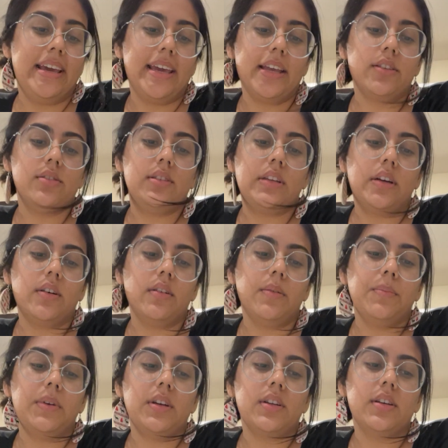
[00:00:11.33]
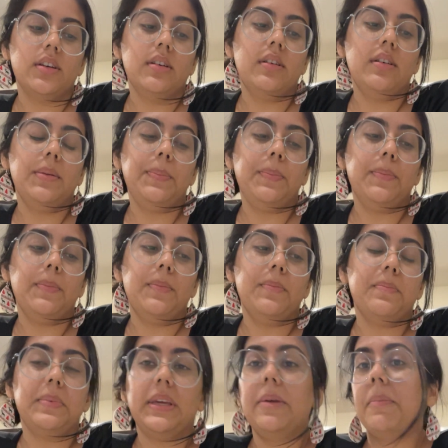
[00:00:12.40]
And so I'm gonna
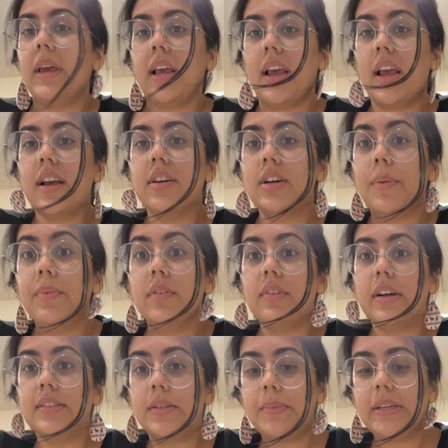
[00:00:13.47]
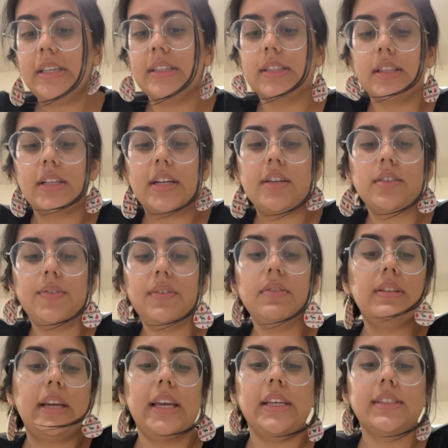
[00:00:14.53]
be making a couple recipes in the next few
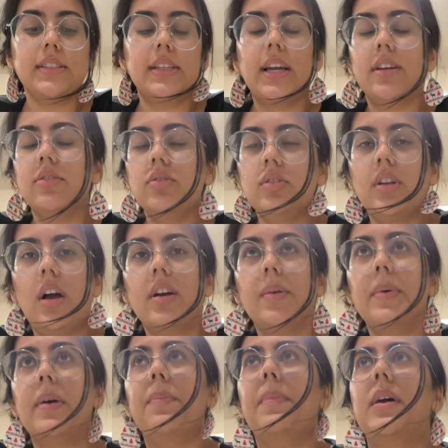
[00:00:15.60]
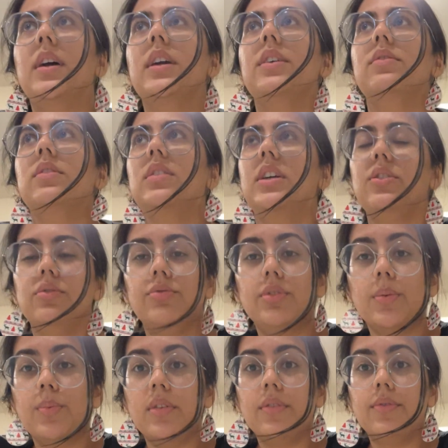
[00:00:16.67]
days and kind of just talk about my
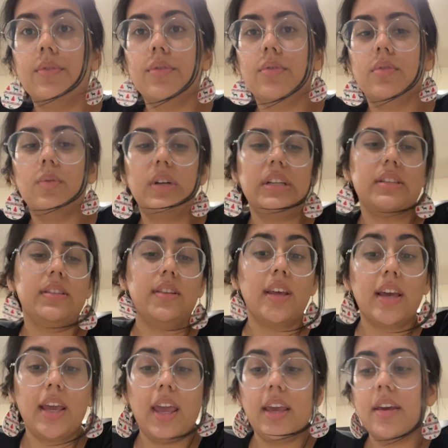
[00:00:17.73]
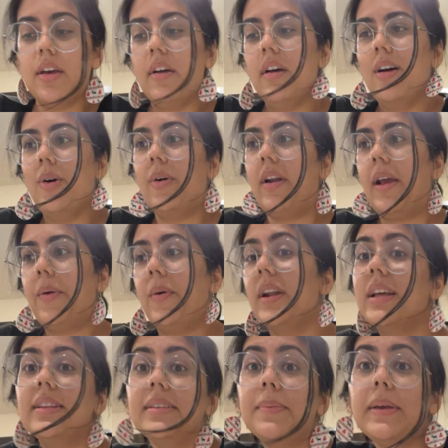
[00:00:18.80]
relationship with food, what it's like, what I want
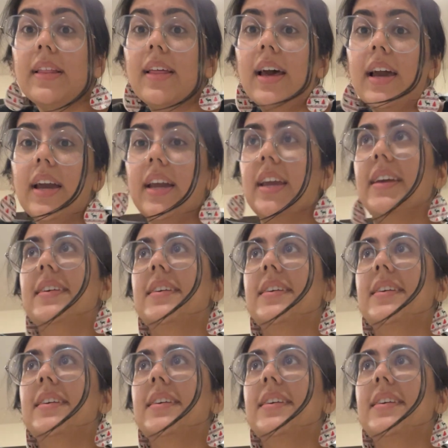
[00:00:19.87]
it to be like.